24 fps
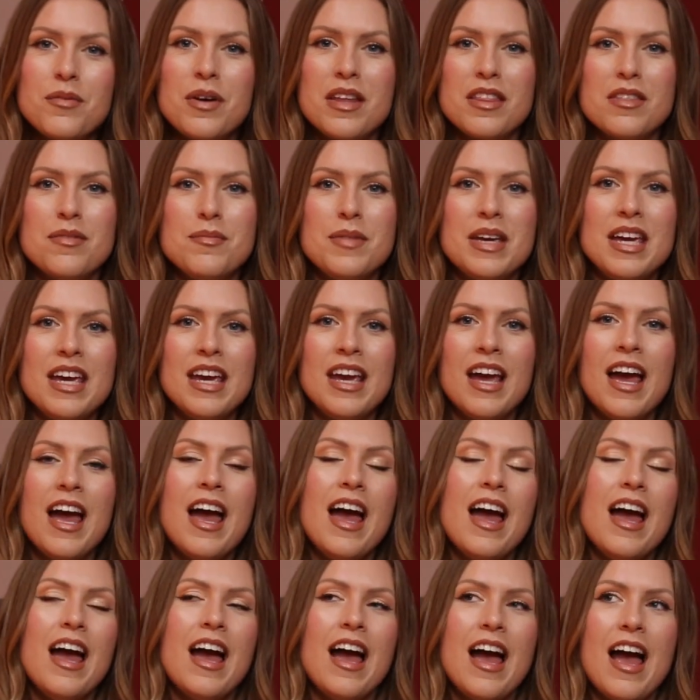with me.
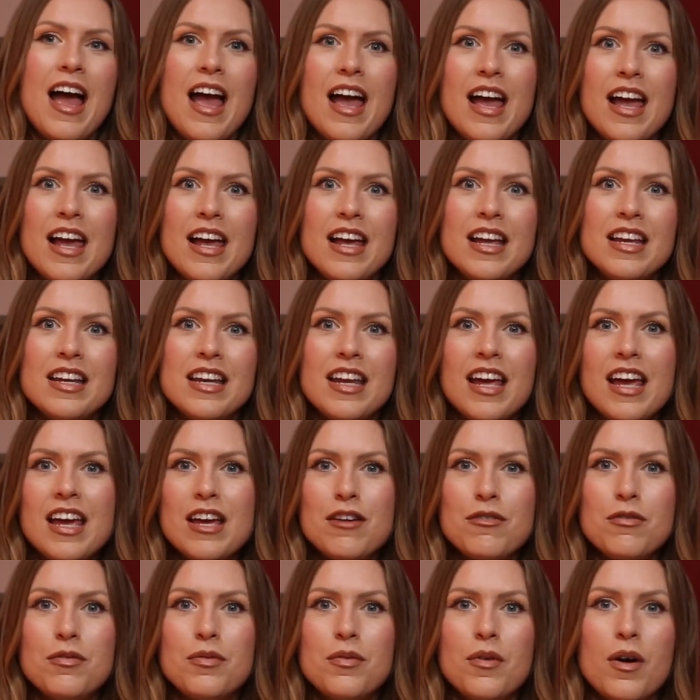And
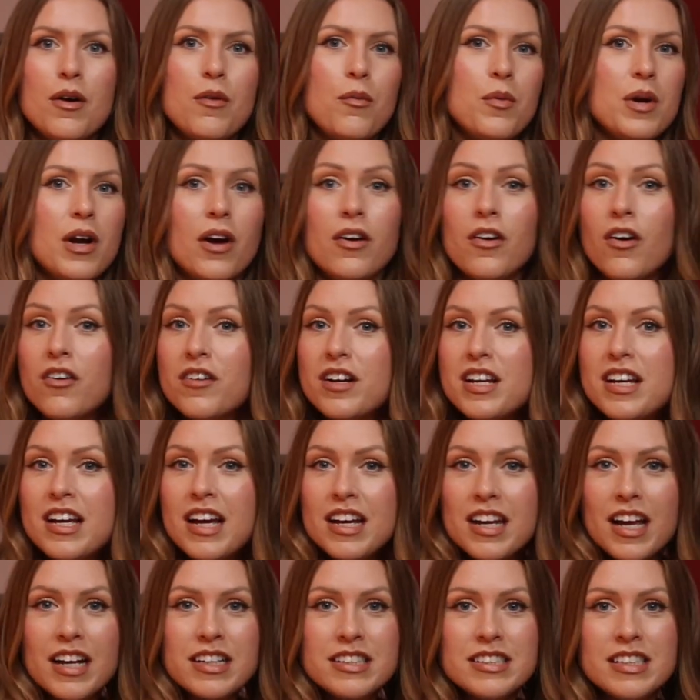if we aren't already
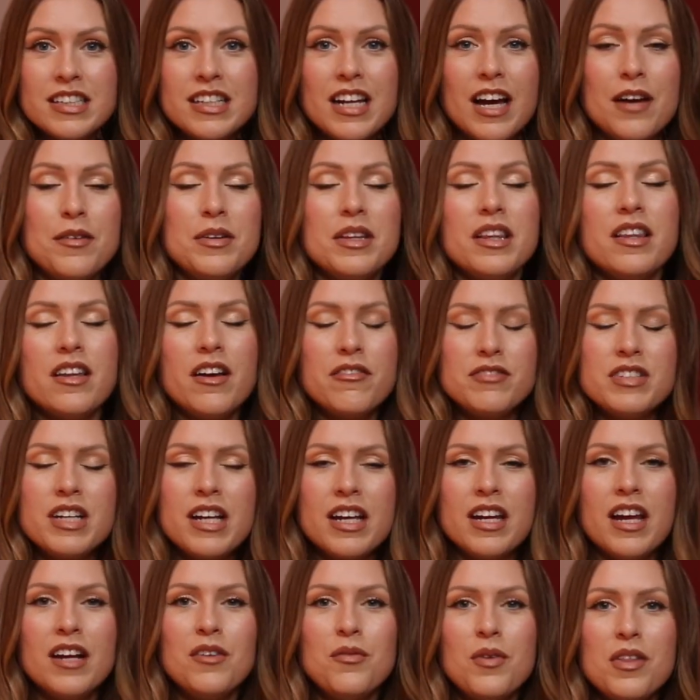connected, I would love to
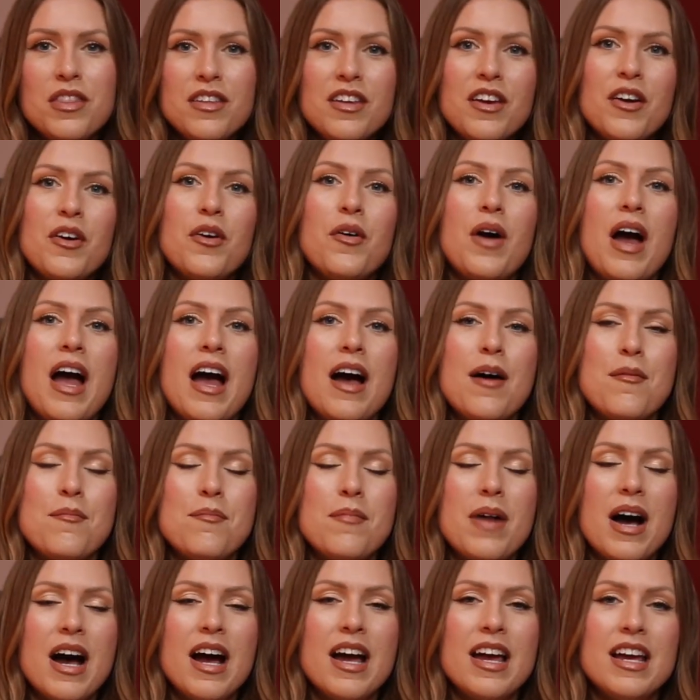connect with you.
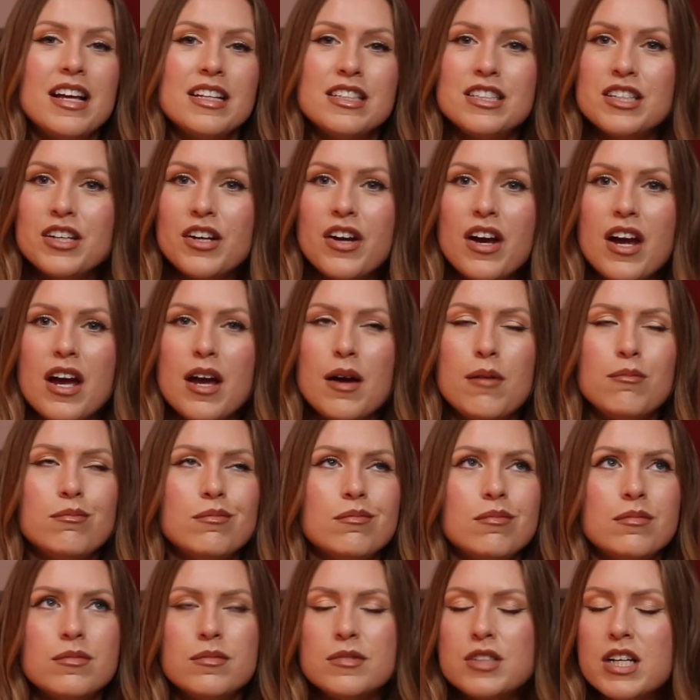My Instagram,
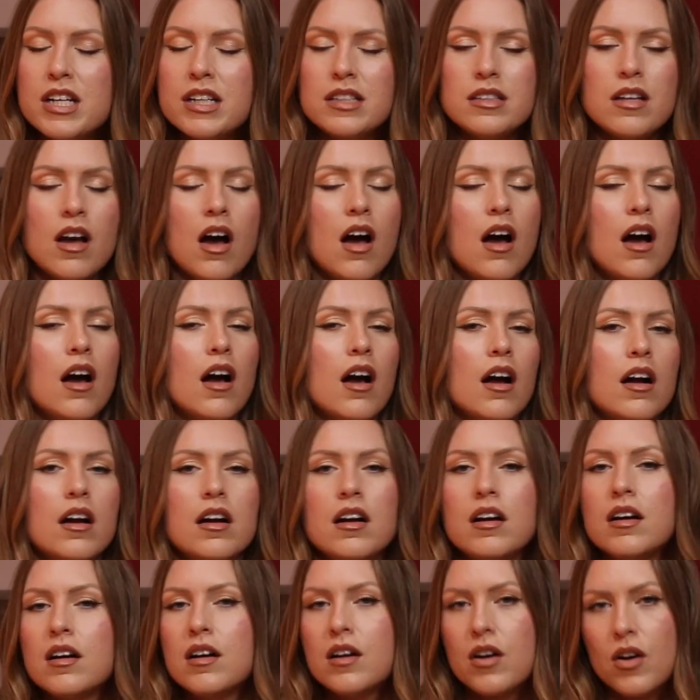TikTok,
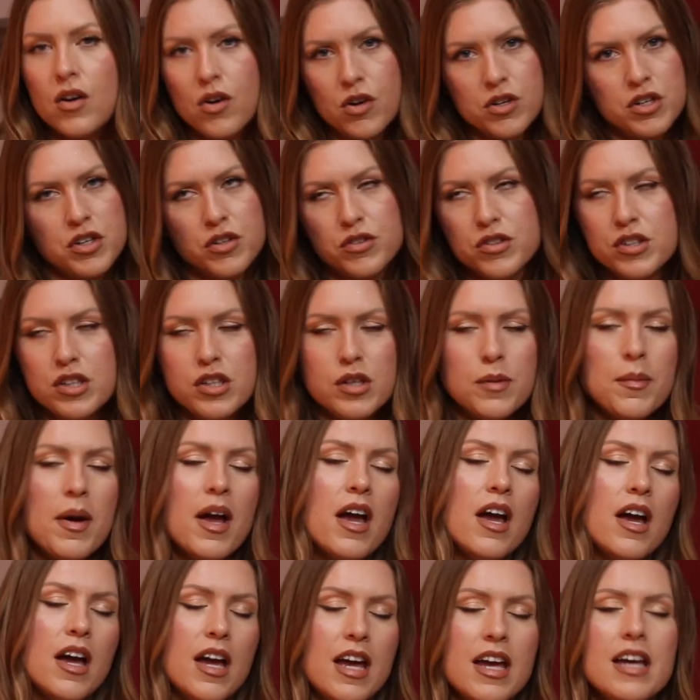on YouTube
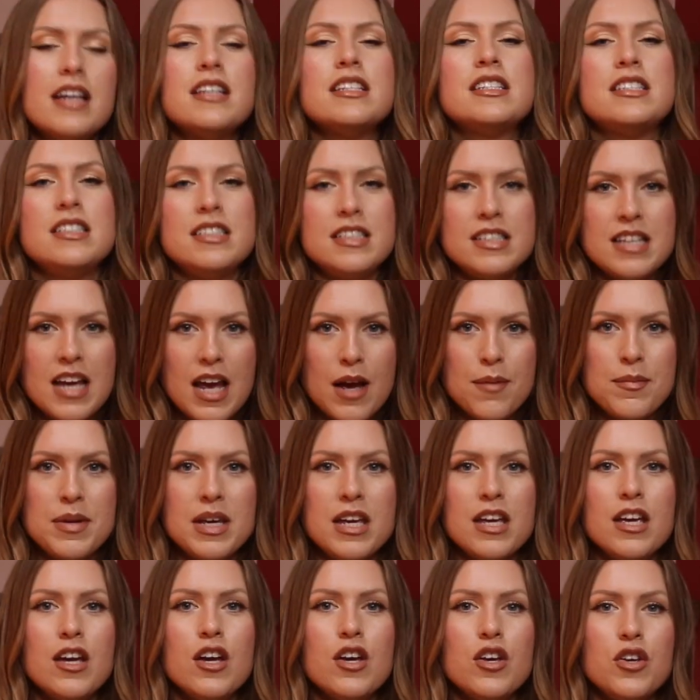is
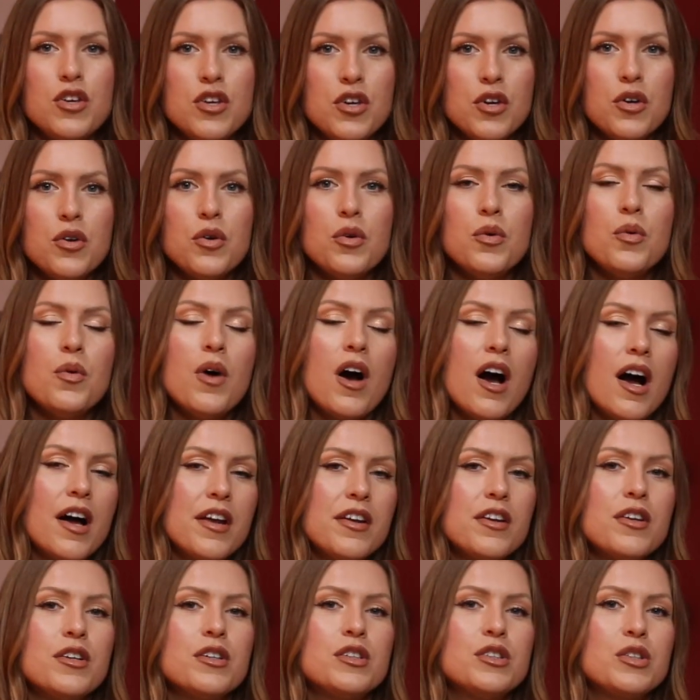
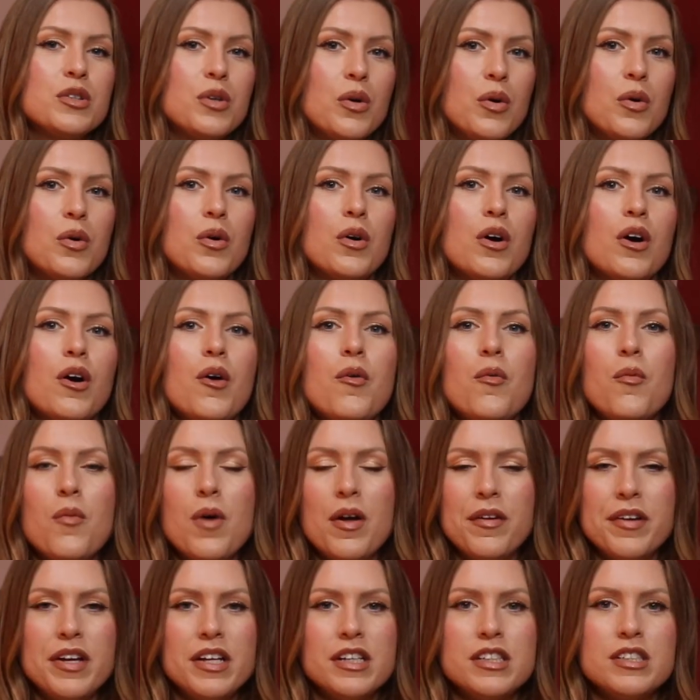
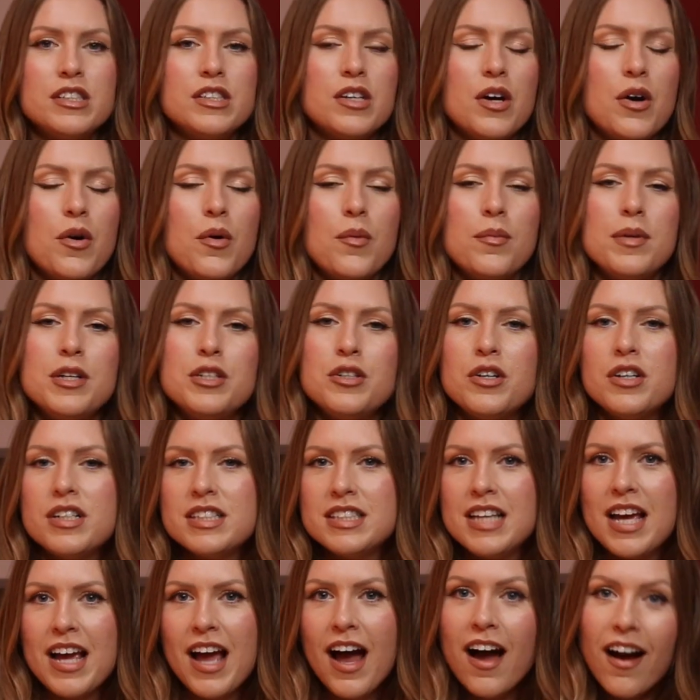TammyU_wellness. So be sure to
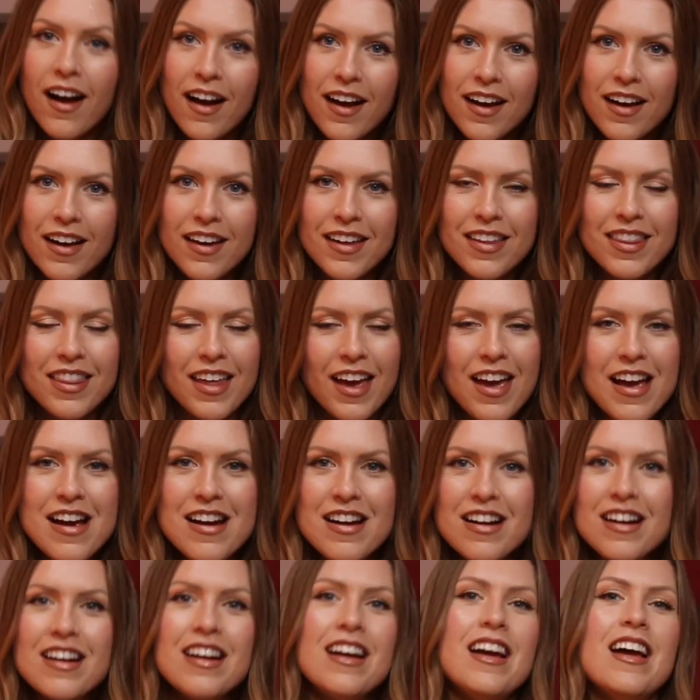say hi
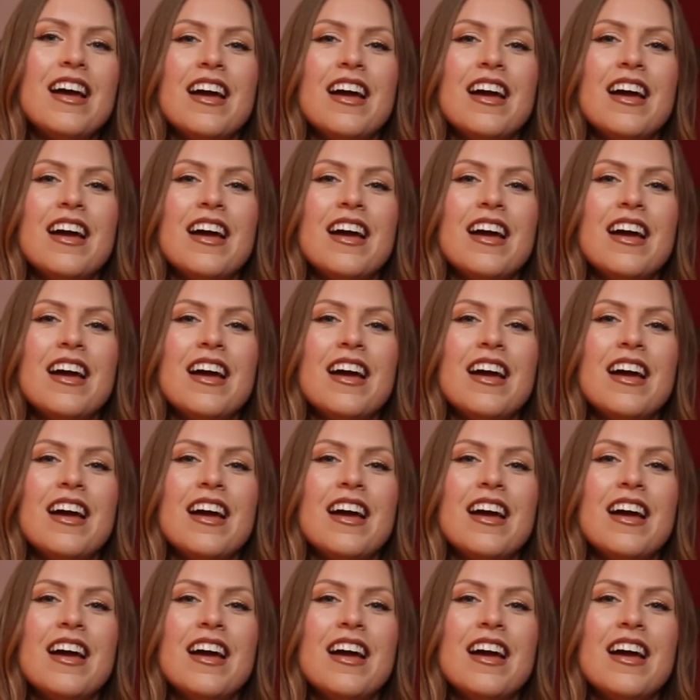there.